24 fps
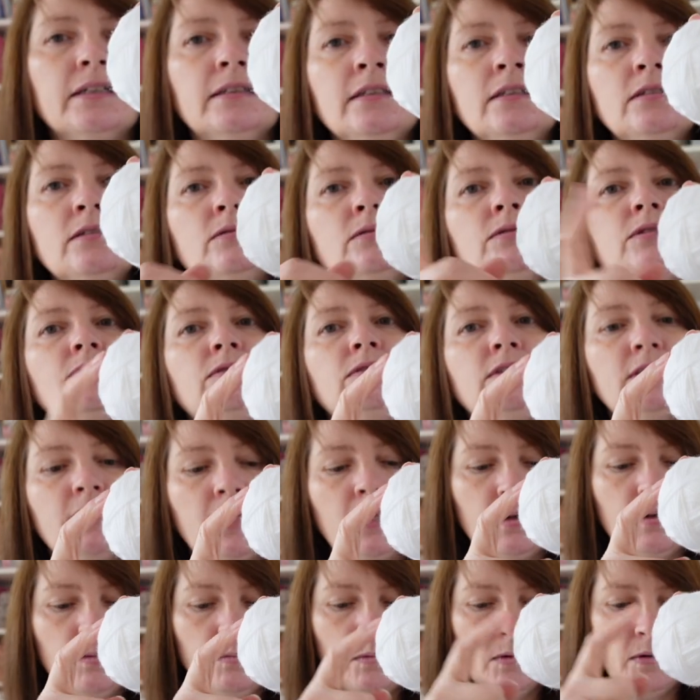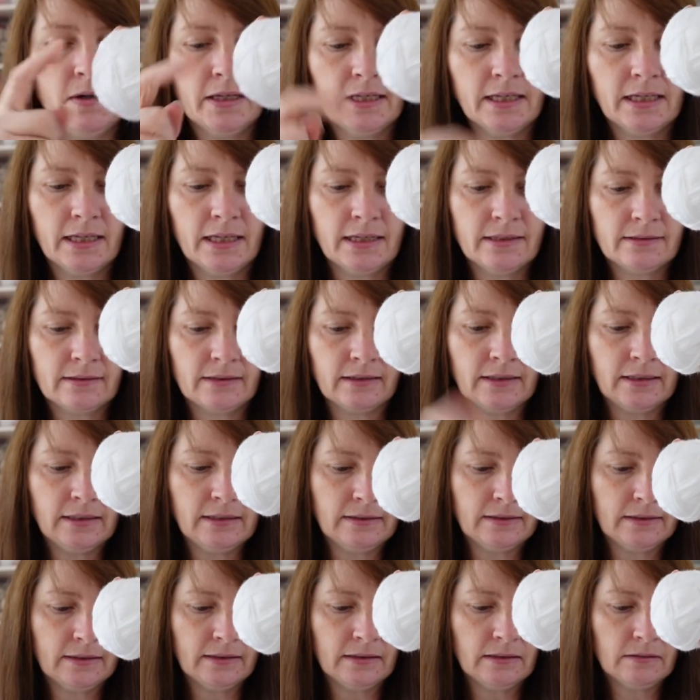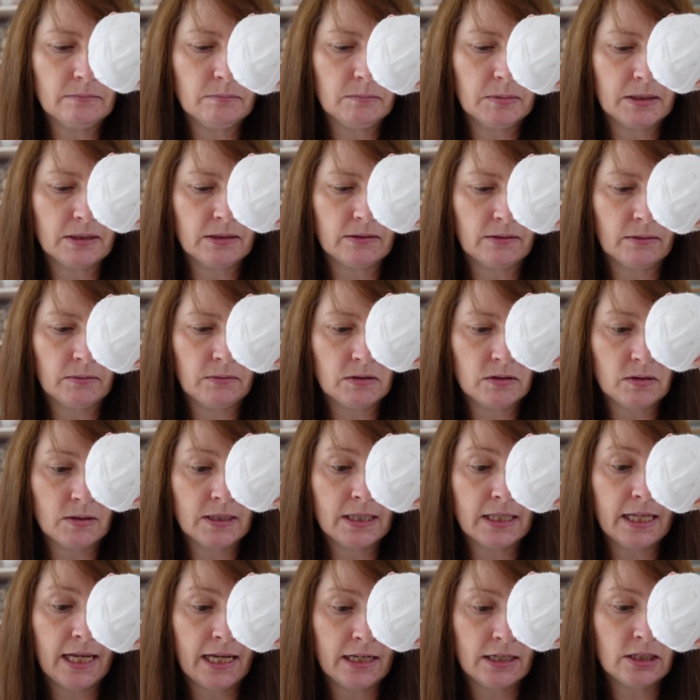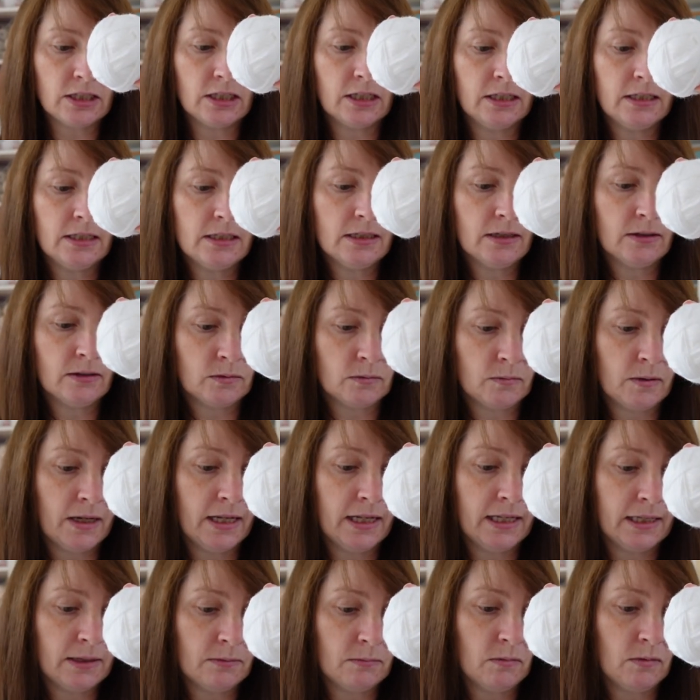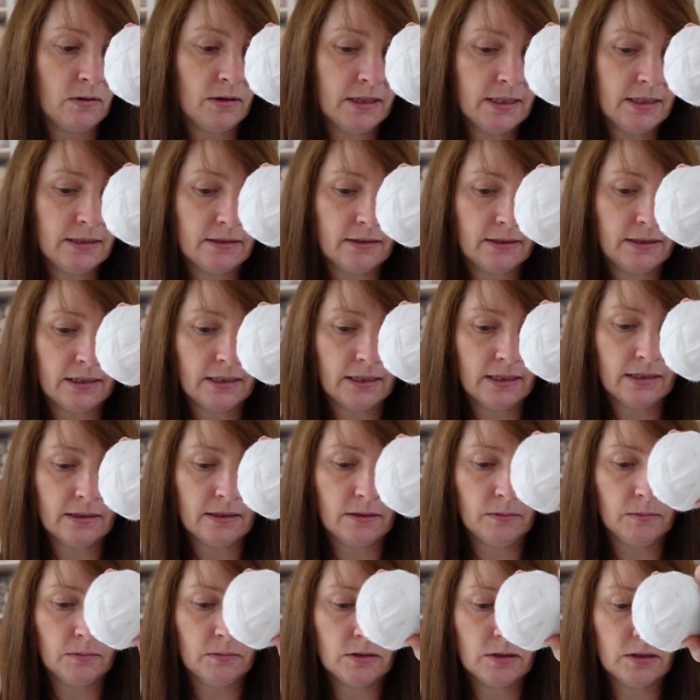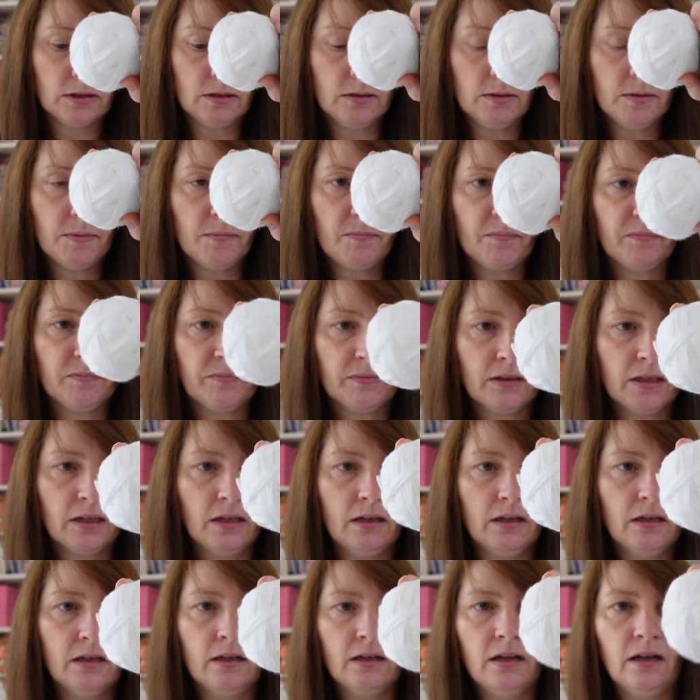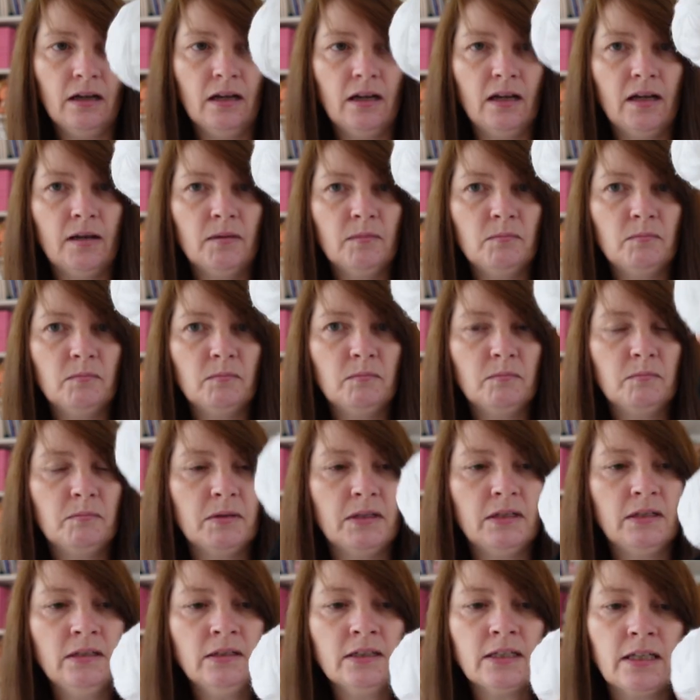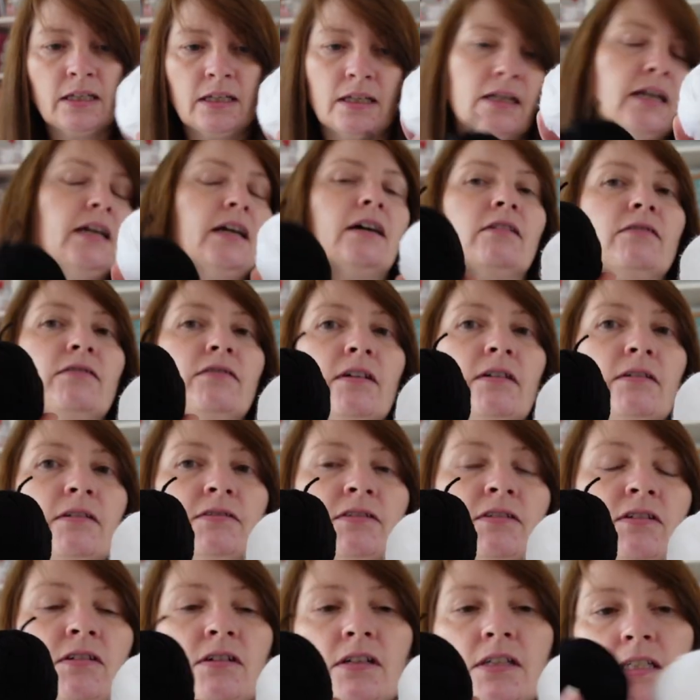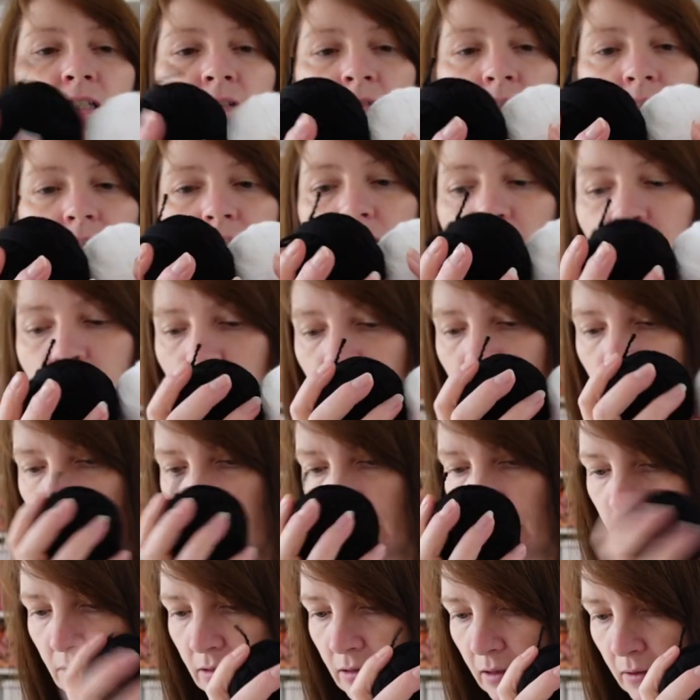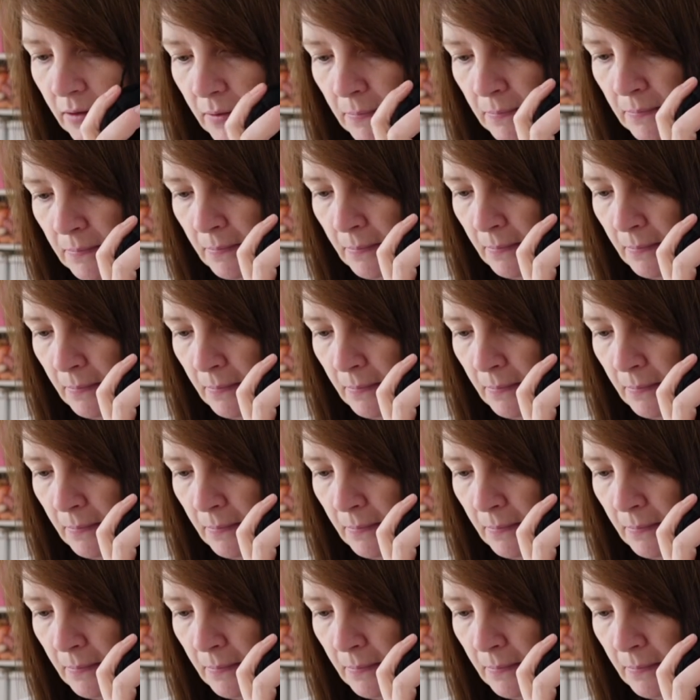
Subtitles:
did order a second white in case I needed it, because I was doing the edging as well in white, I think I will do. But looking at how far I've got, I don't think I'll need it. So